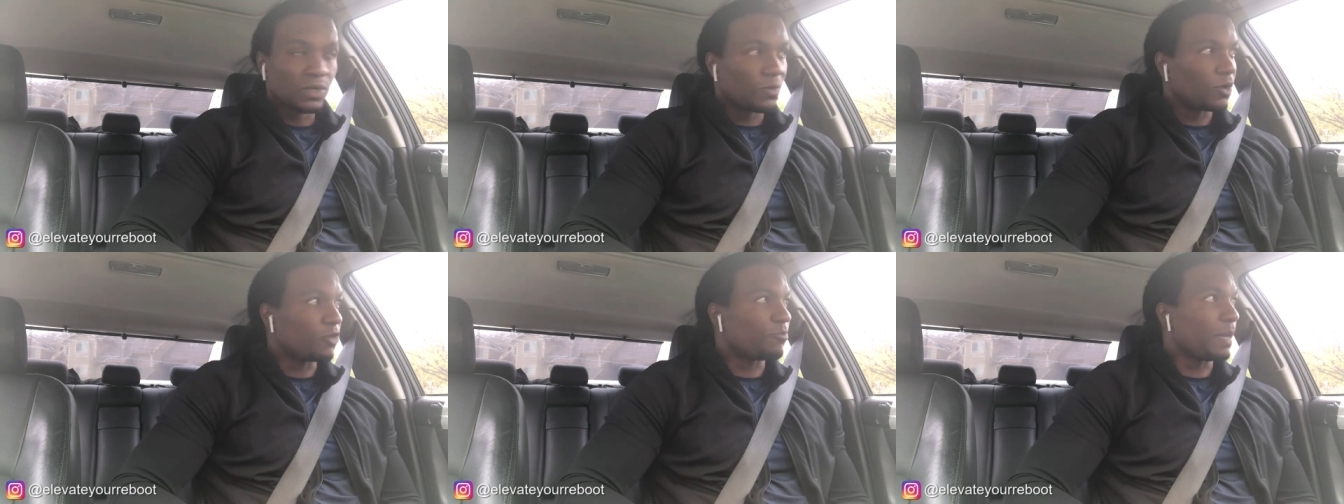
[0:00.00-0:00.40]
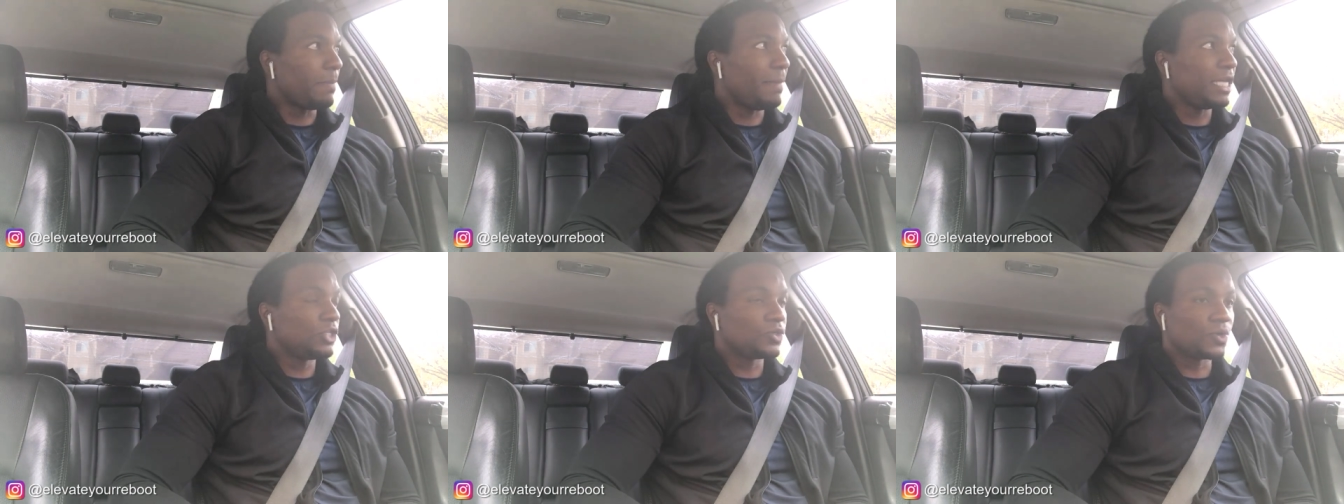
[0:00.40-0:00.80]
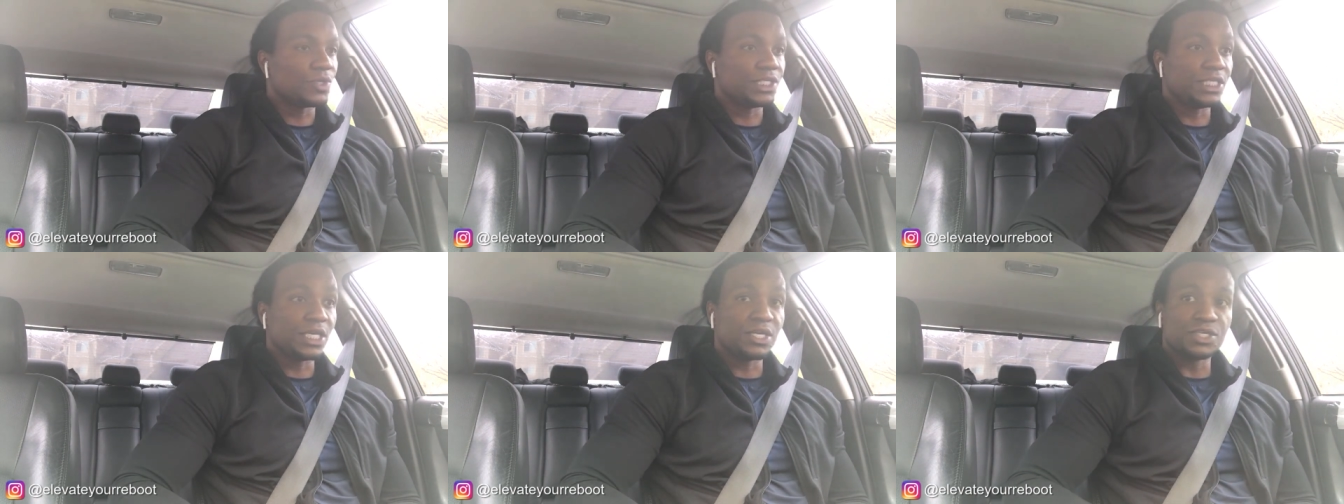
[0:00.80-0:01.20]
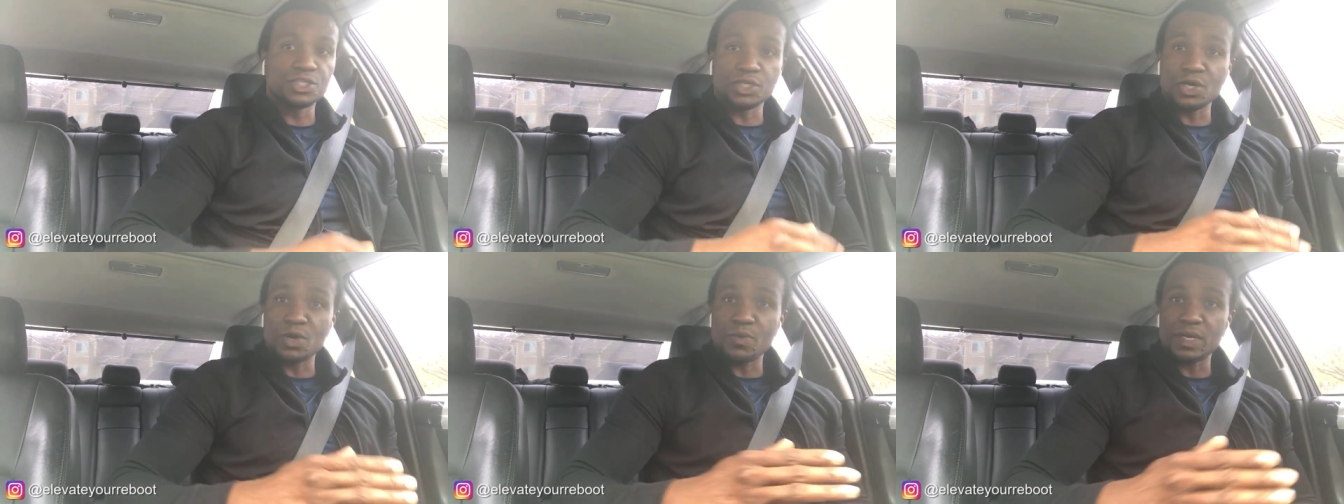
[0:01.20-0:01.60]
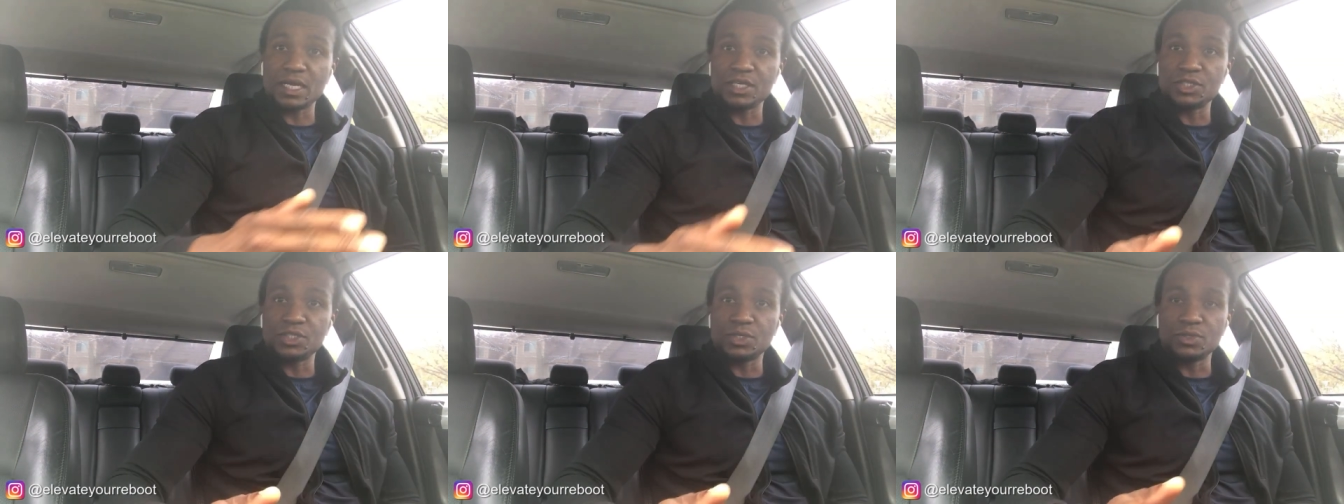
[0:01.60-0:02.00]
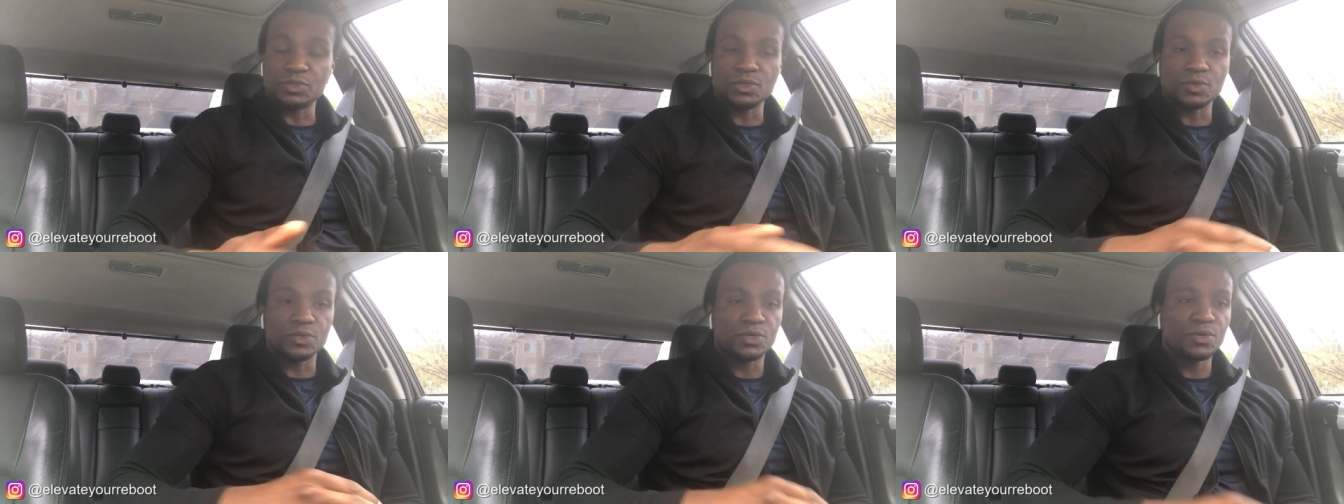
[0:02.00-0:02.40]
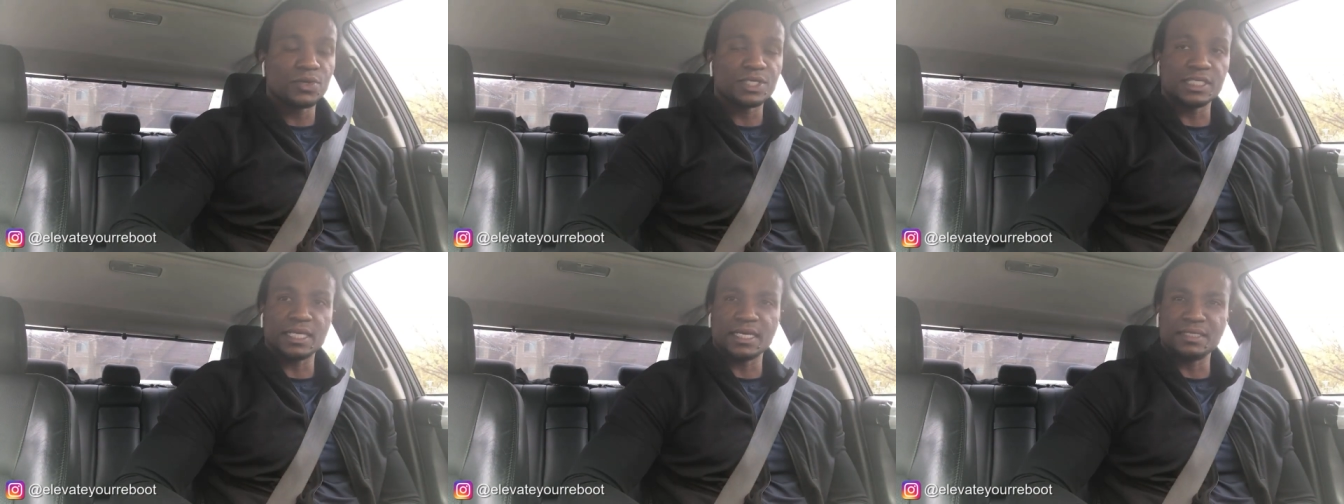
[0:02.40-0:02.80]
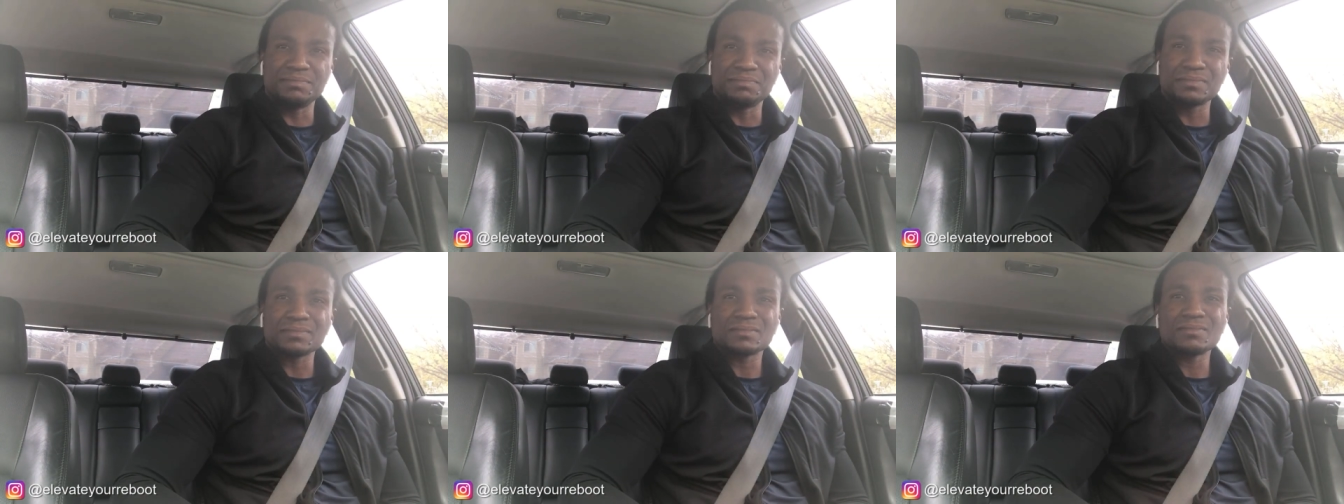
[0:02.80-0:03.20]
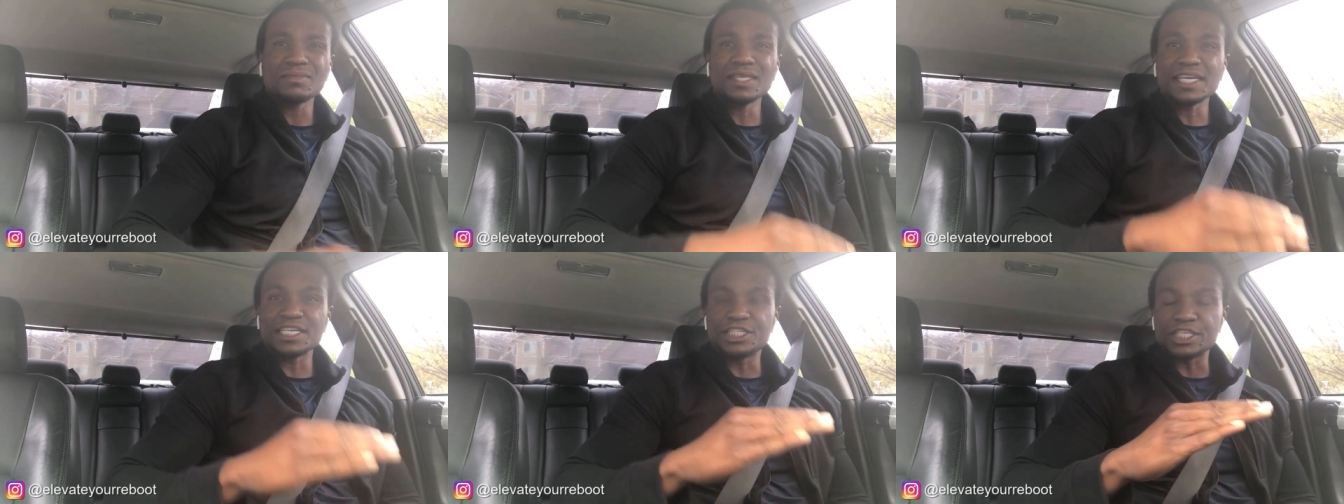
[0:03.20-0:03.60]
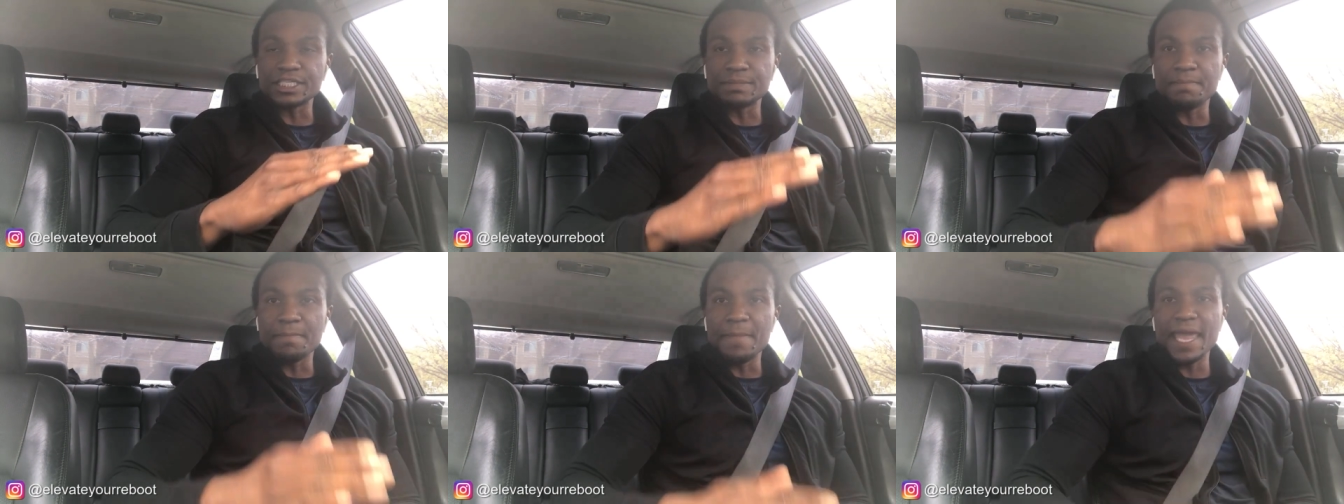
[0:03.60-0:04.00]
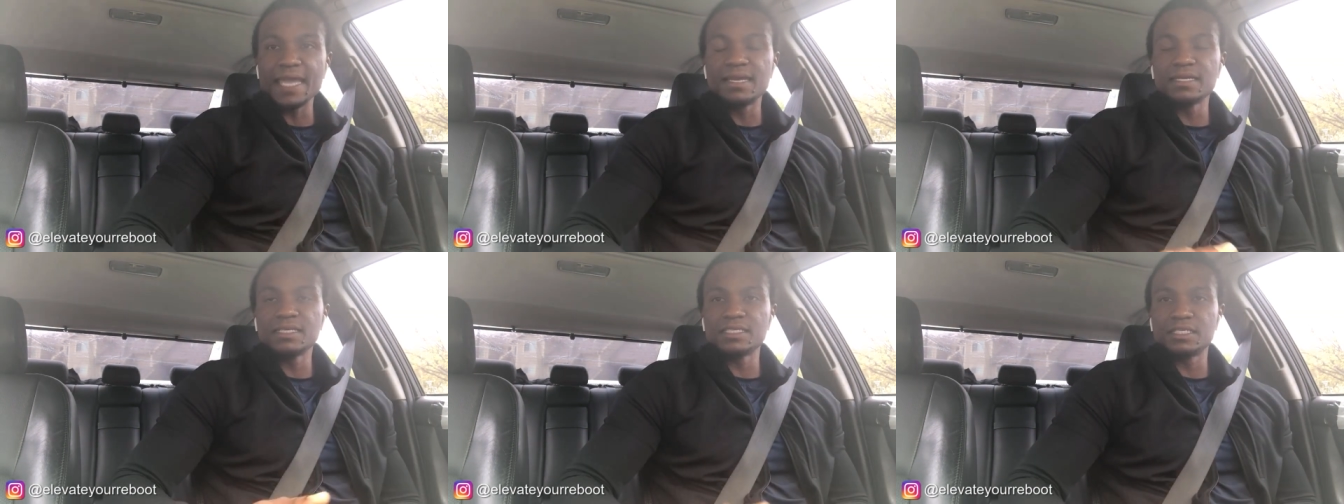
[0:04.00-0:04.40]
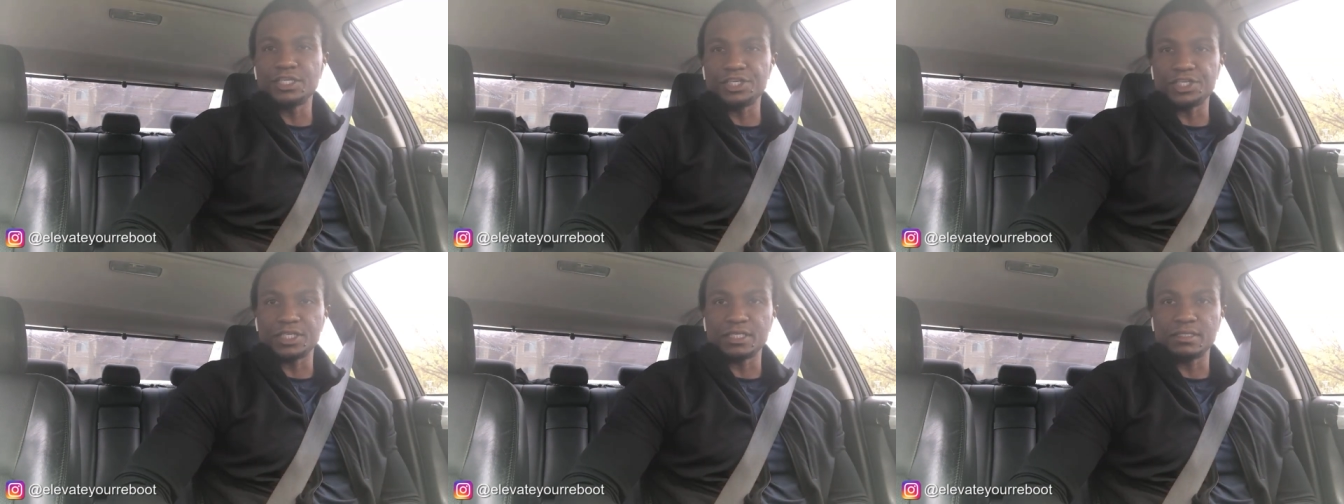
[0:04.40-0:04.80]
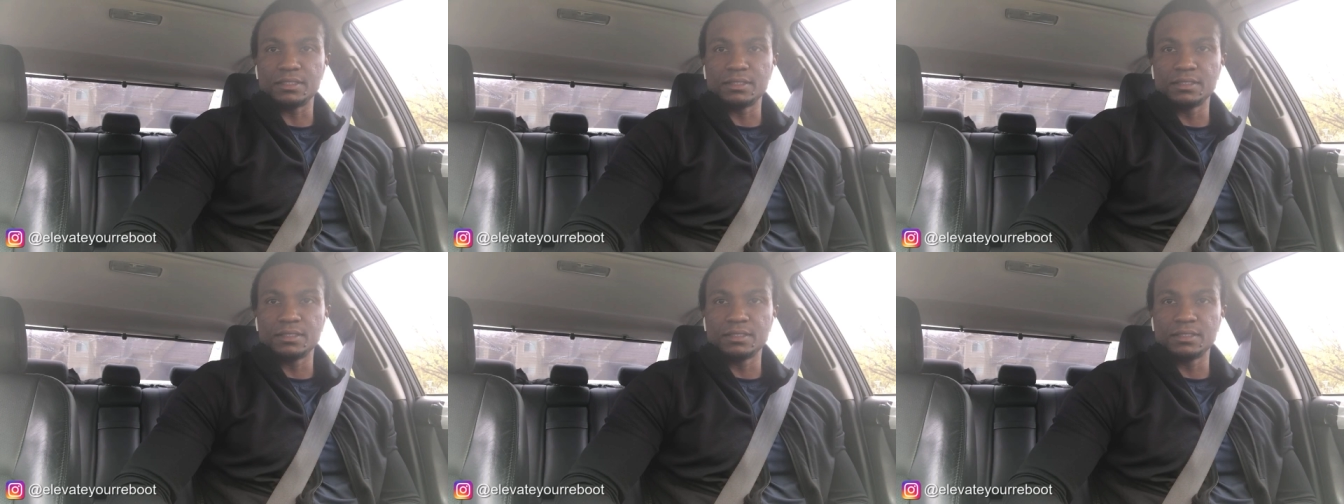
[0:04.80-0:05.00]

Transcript: One of my mentors years ago, when I used to go door to door, said, just make a decision